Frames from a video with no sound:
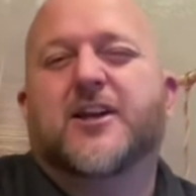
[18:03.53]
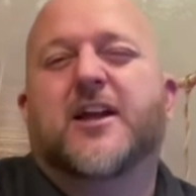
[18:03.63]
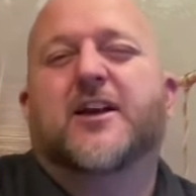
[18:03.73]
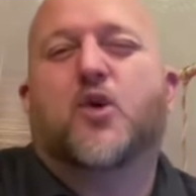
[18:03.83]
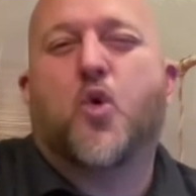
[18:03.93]

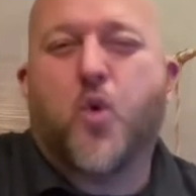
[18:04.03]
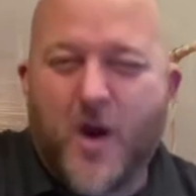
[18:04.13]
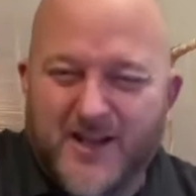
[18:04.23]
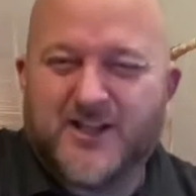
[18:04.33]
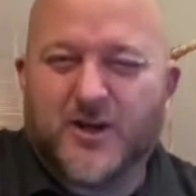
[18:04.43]

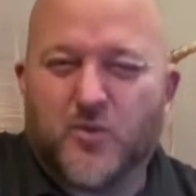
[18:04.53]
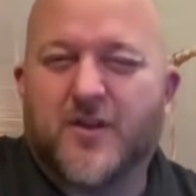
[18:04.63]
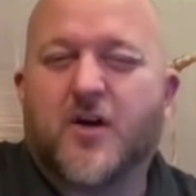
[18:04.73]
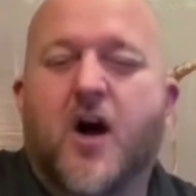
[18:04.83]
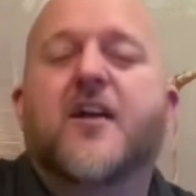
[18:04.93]
acquainted with
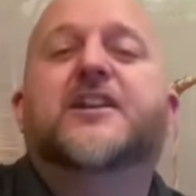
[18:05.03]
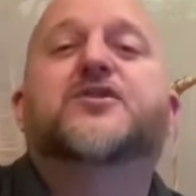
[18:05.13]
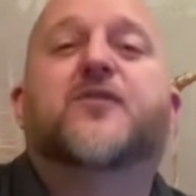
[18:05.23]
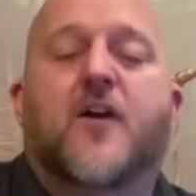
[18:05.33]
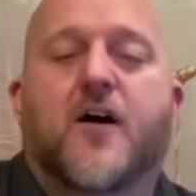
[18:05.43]
God as
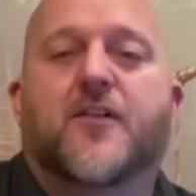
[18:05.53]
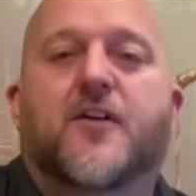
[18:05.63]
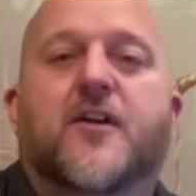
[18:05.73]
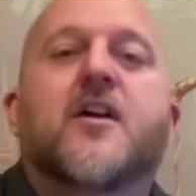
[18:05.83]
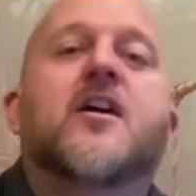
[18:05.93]

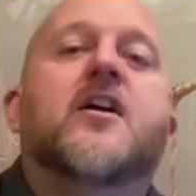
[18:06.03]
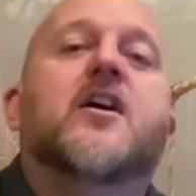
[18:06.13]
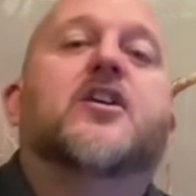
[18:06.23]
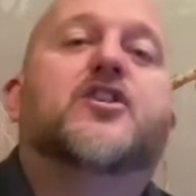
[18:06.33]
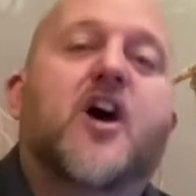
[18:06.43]
Father,
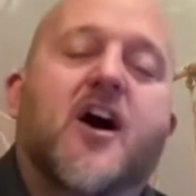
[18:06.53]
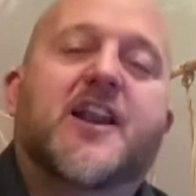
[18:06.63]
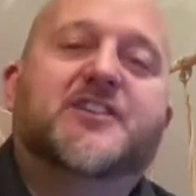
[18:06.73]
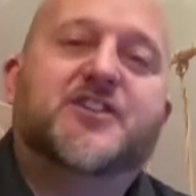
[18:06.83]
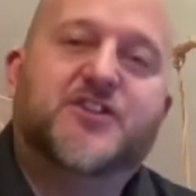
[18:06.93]
God
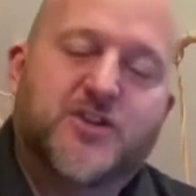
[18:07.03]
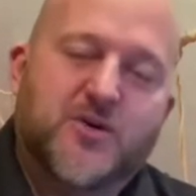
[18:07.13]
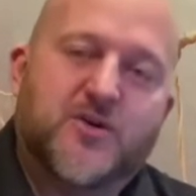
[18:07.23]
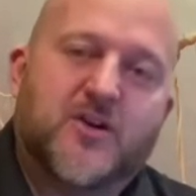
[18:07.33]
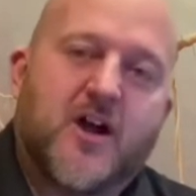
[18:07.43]
as the
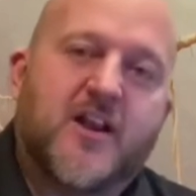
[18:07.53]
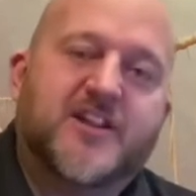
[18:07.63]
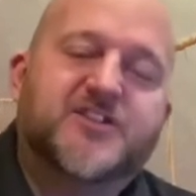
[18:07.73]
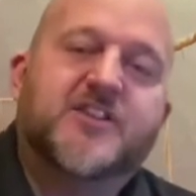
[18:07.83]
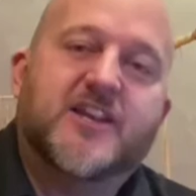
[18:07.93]
tutor, God
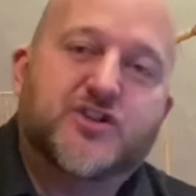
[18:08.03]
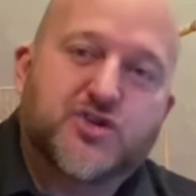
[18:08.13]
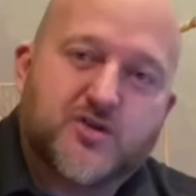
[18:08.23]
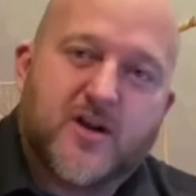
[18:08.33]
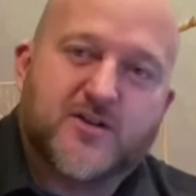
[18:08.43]
as the
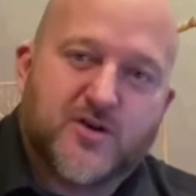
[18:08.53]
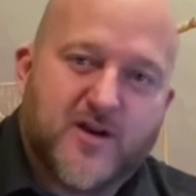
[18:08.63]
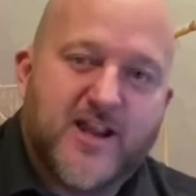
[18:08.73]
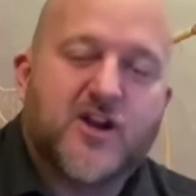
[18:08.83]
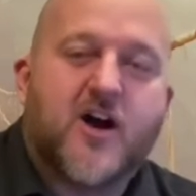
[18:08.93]
instructor,
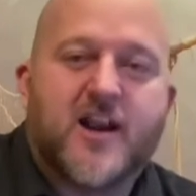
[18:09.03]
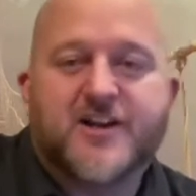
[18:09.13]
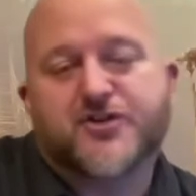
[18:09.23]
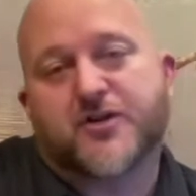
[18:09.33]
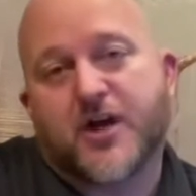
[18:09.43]
and God
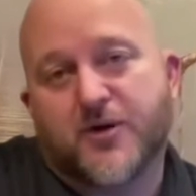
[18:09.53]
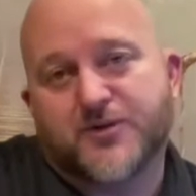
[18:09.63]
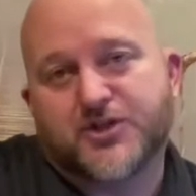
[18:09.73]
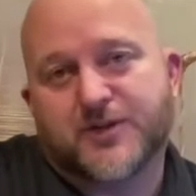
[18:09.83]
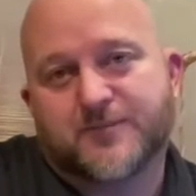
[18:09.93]
as your
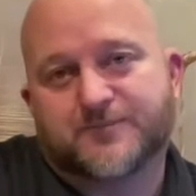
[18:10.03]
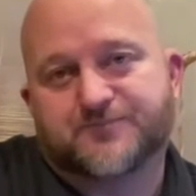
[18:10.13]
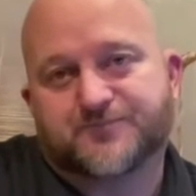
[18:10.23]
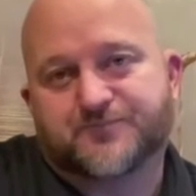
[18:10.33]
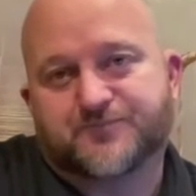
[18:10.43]
coach.
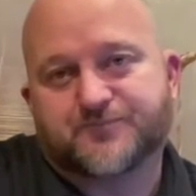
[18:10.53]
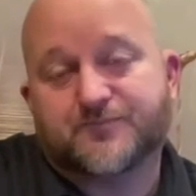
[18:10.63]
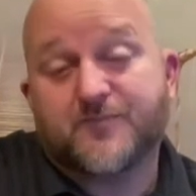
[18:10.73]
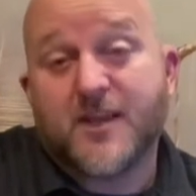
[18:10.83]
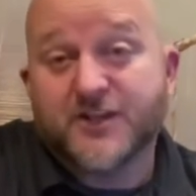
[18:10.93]

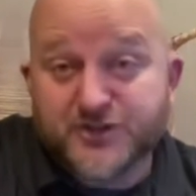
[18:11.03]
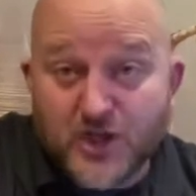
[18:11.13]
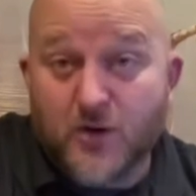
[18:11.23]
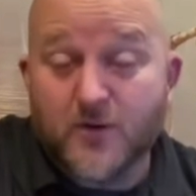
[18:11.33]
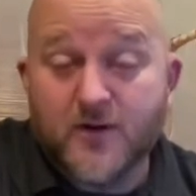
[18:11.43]

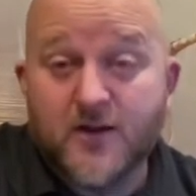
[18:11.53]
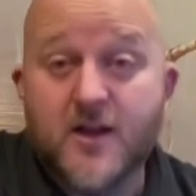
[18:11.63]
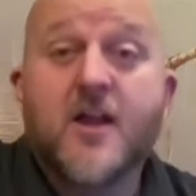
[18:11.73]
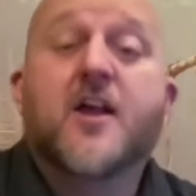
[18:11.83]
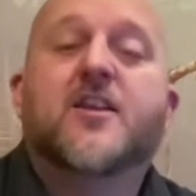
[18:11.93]
So,
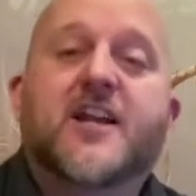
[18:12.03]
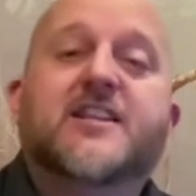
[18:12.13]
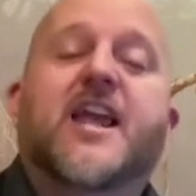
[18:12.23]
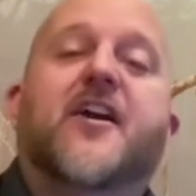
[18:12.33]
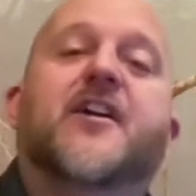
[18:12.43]
look at
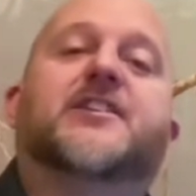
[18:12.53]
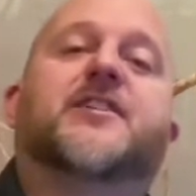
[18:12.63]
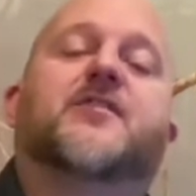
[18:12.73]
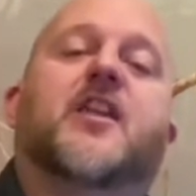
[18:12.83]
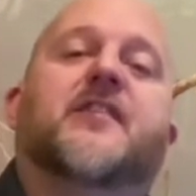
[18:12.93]
the areas
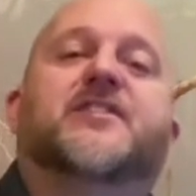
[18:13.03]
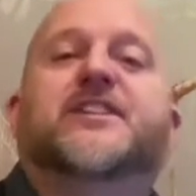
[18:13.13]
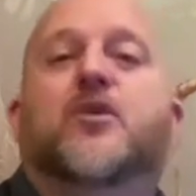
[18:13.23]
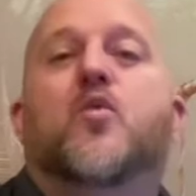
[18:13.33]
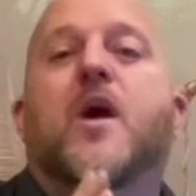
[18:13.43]
of your life and
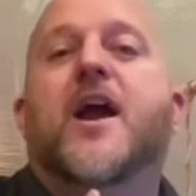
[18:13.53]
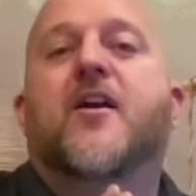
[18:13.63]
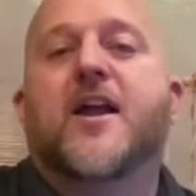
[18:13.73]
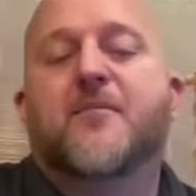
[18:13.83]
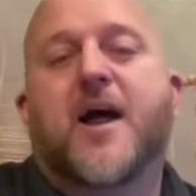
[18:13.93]
say, where
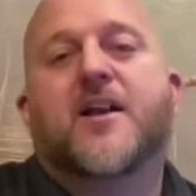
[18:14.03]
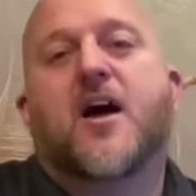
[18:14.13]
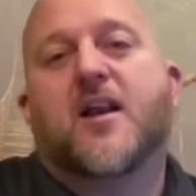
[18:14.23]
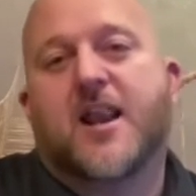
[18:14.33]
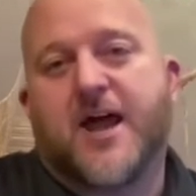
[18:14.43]
am I
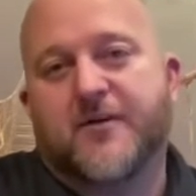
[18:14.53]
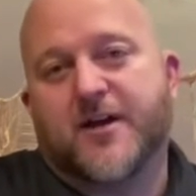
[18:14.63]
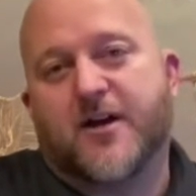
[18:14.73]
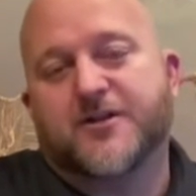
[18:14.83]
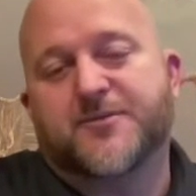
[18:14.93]
not allowing
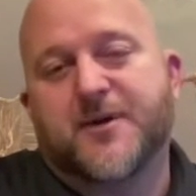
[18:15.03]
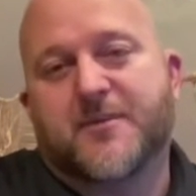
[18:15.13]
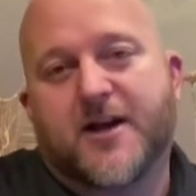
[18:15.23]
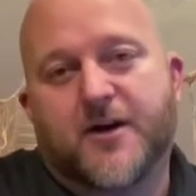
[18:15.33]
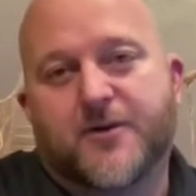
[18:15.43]
God to be
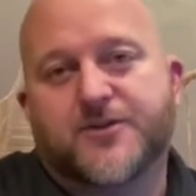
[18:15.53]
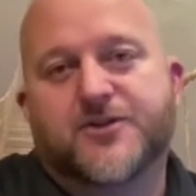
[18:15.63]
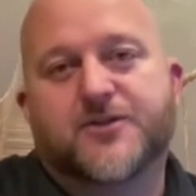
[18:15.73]
my coach?